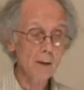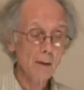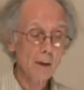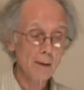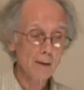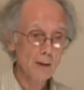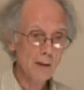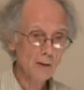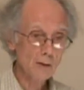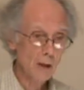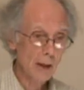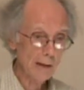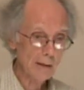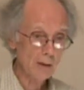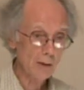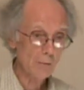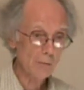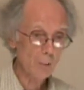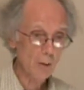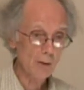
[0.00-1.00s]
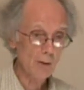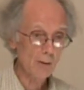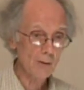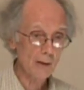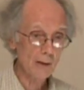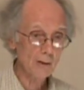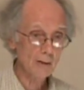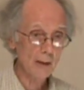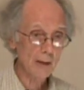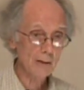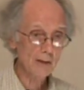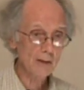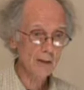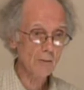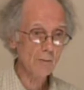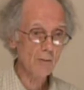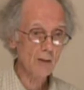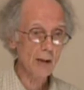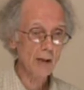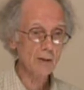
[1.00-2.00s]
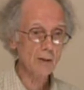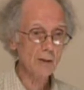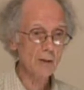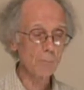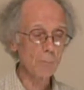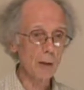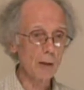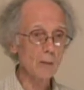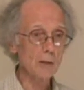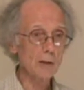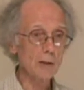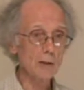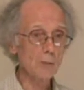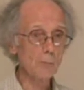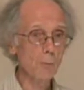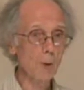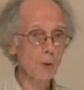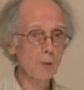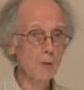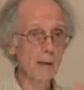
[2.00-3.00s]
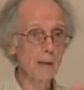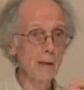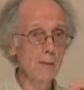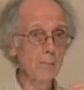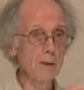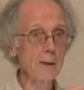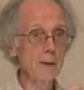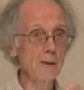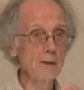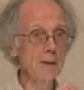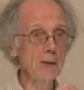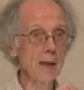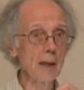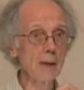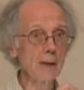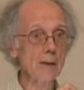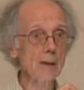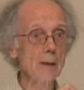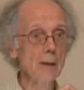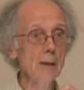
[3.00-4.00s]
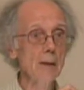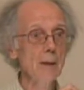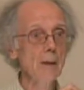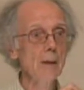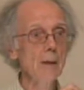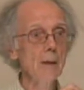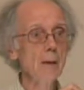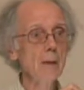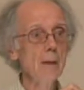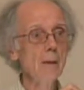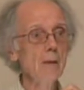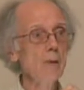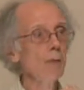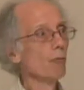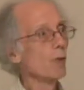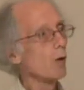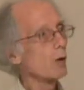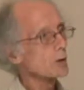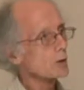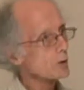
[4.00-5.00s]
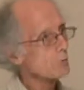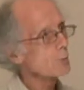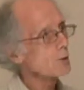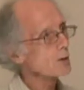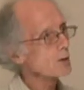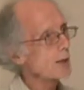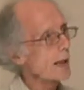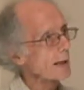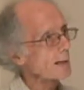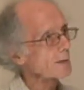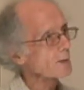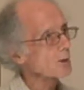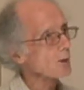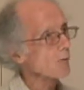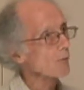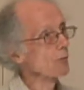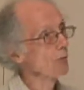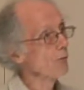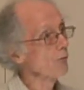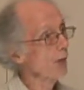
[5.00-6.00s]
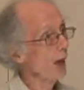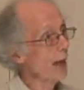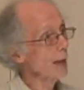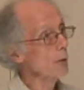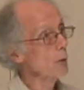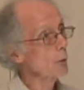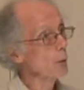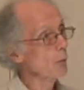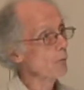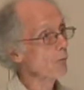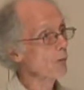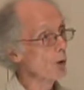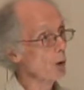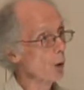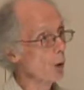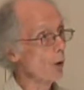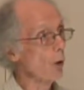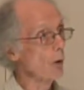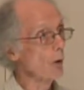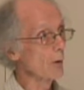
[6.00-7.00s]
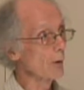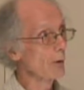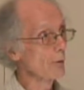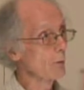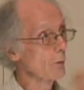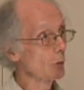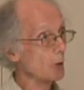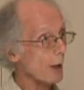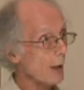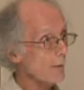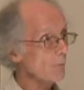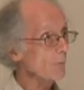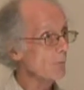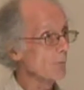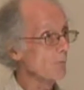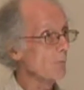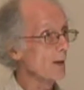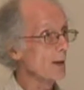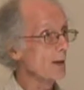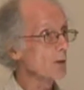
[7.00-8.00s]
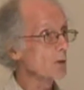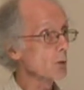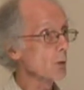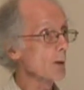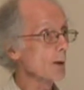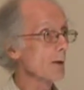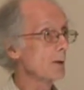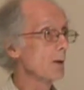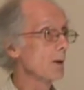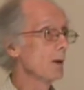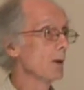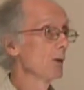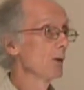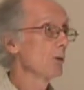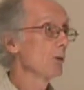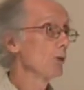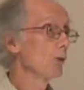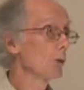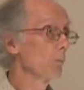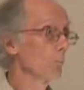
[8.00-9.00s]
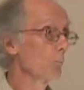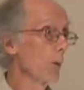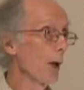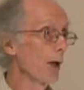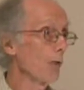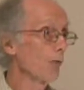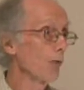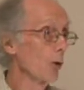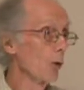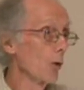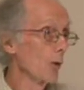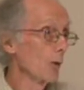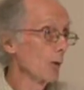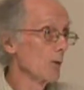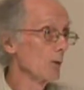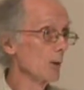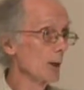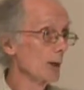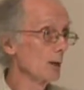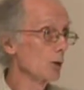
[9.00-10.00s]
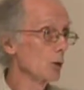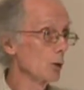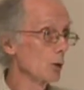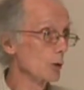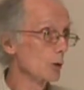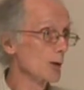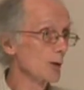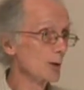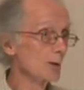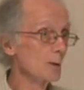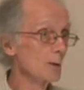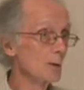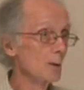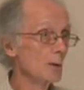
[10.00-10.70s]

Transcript: And one of the attractive things about this program is that 40% of the value of the oil that you get from Venezuela, you can pay for in goods.